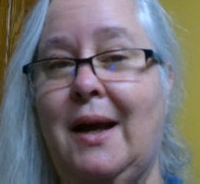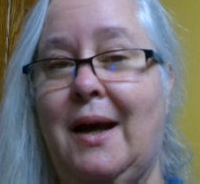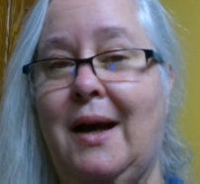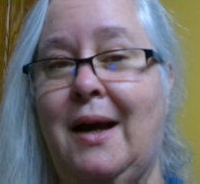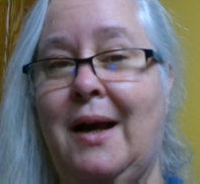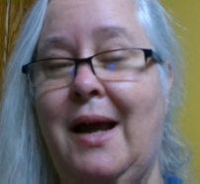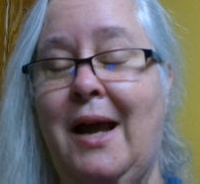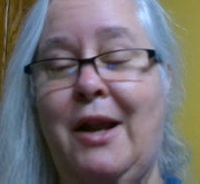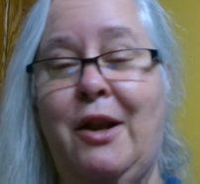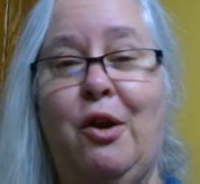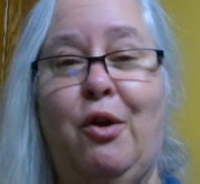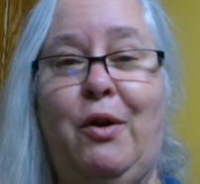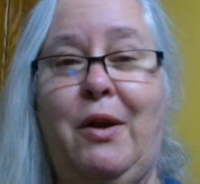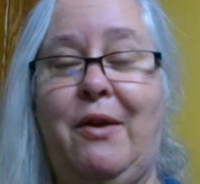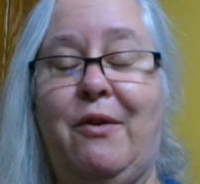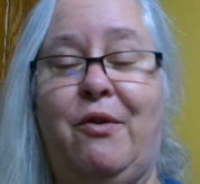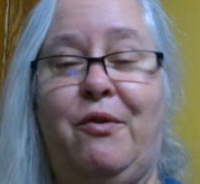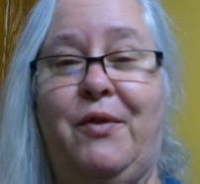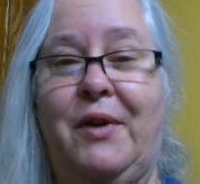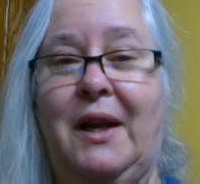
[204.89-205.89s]
and don't
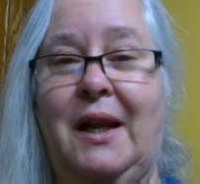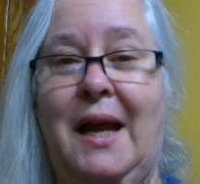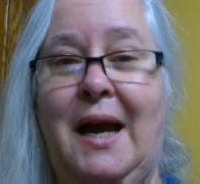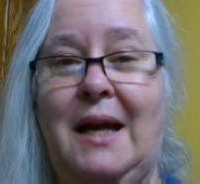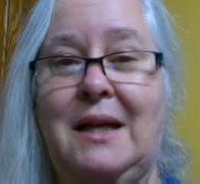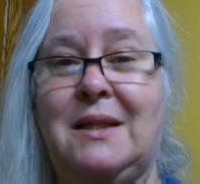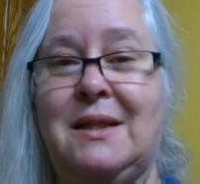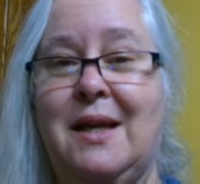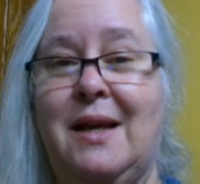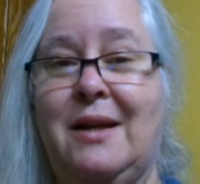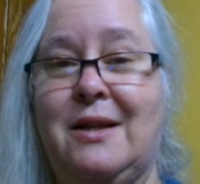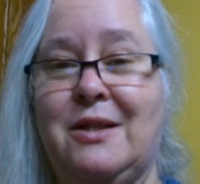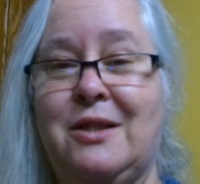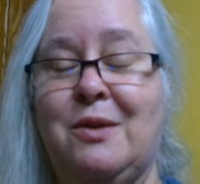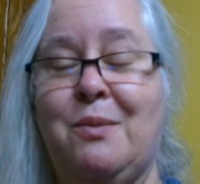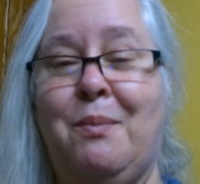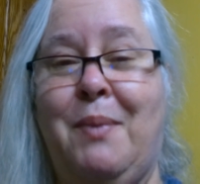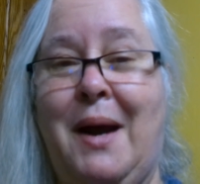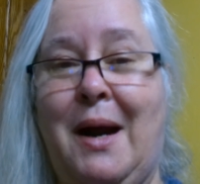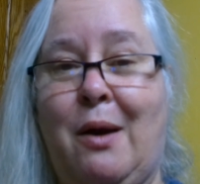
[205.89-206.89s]
even realize that it's
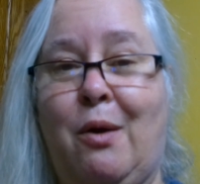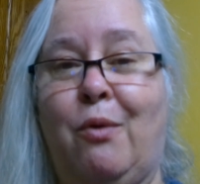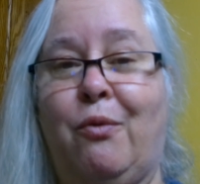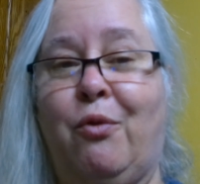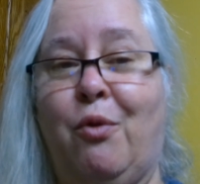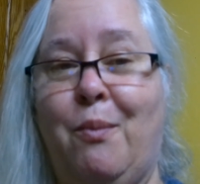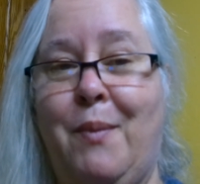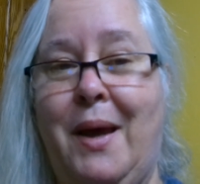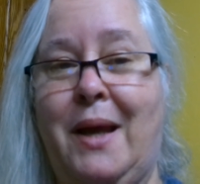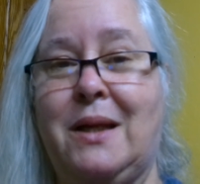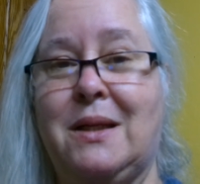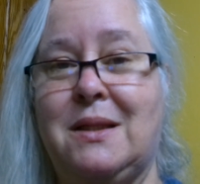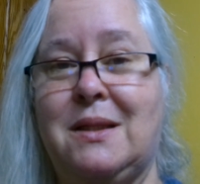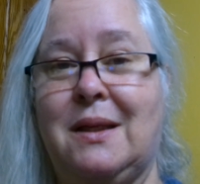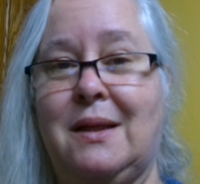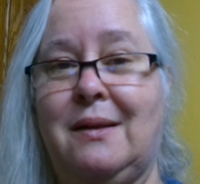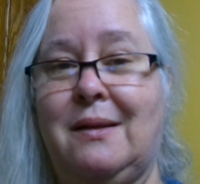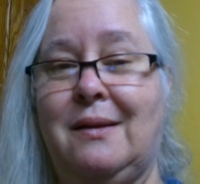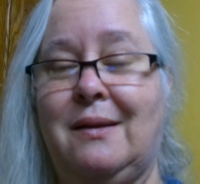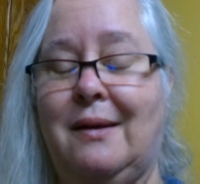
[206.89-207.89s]
some powerful
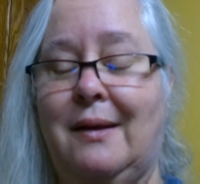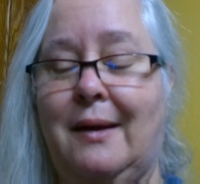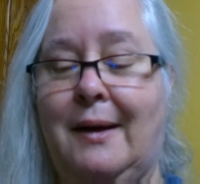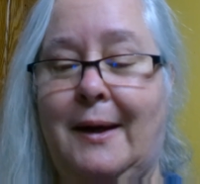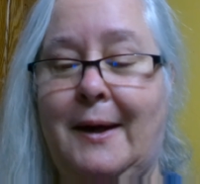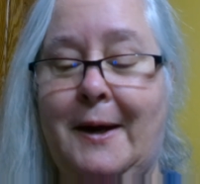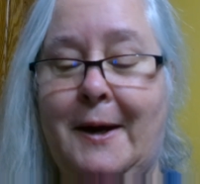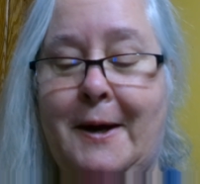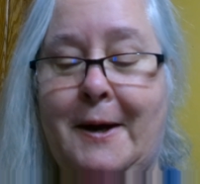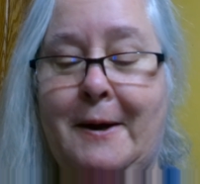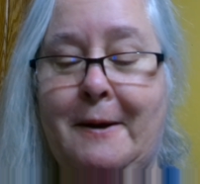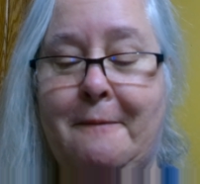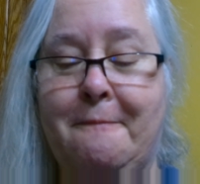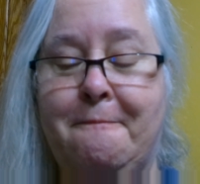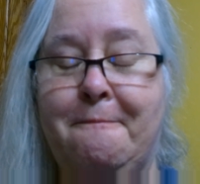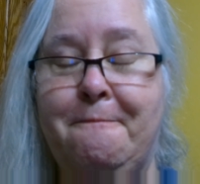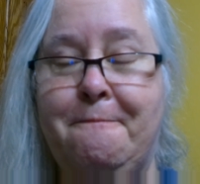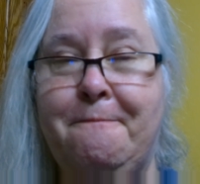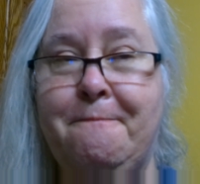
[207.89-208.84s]
medicine. Once